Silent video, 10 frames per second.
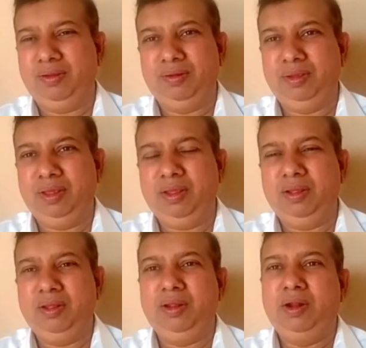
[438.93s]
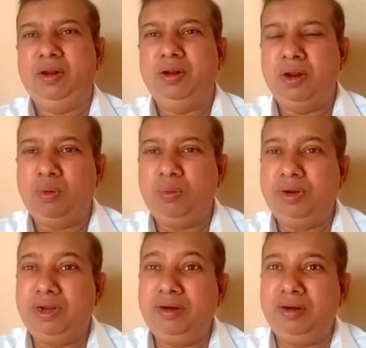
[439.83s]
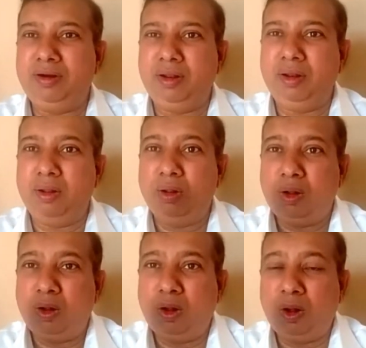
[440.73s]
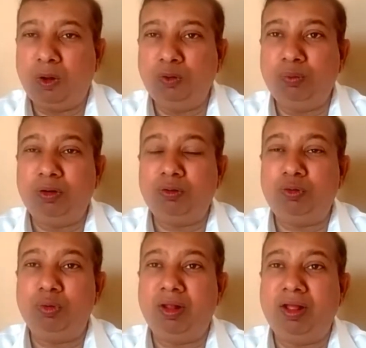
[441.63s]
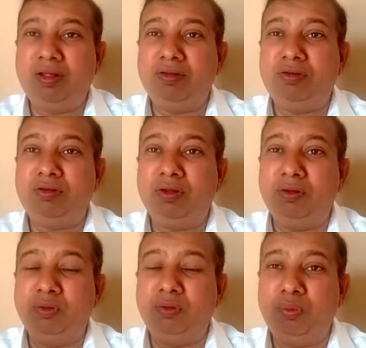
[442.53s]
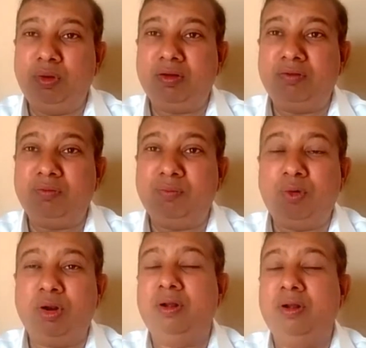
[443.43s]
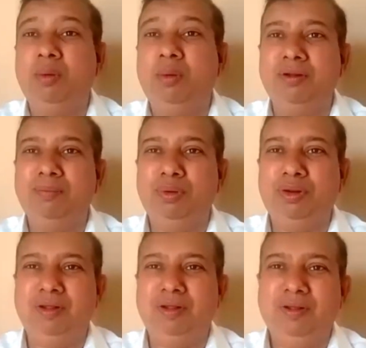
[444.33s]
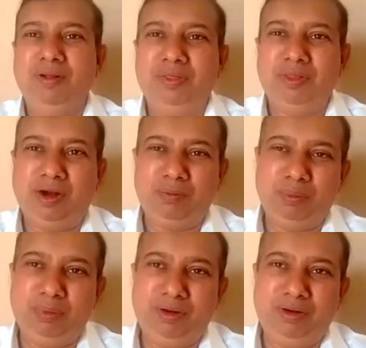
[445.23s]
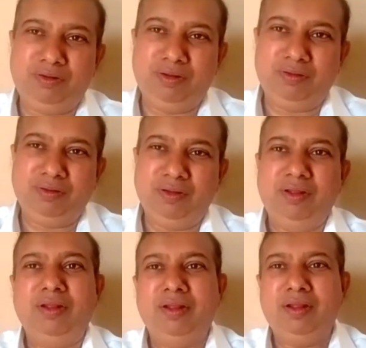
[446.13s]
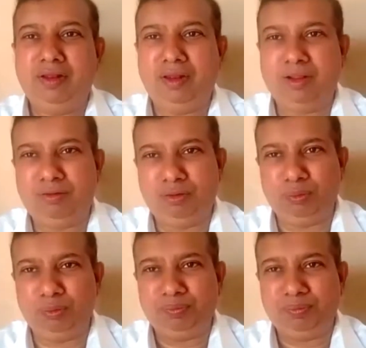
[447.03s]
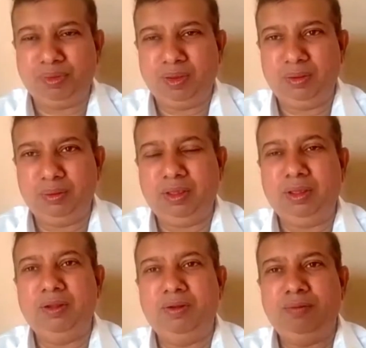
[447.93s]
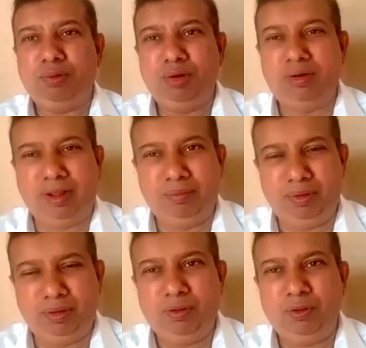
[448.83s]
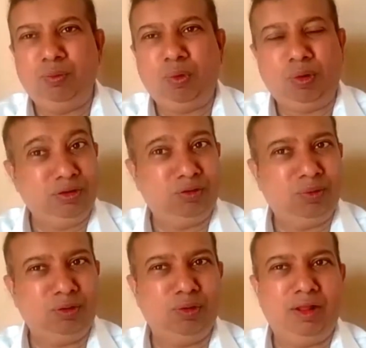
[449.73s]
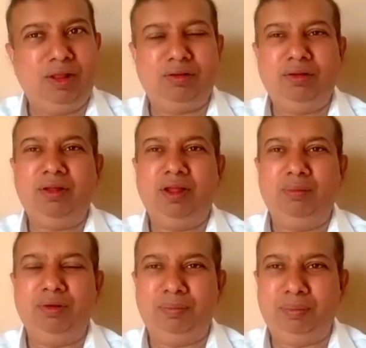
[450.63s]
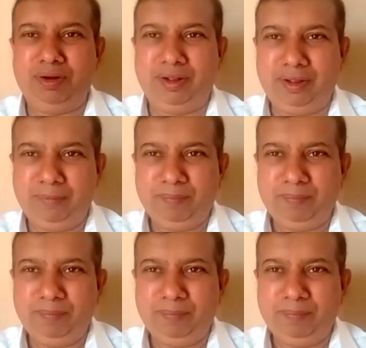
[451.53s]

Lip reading: Okay, now in detail how virtualization works for cloud computing, that we will discuss in next issue. Okay, for time being, what is virtualization? I will repeat again.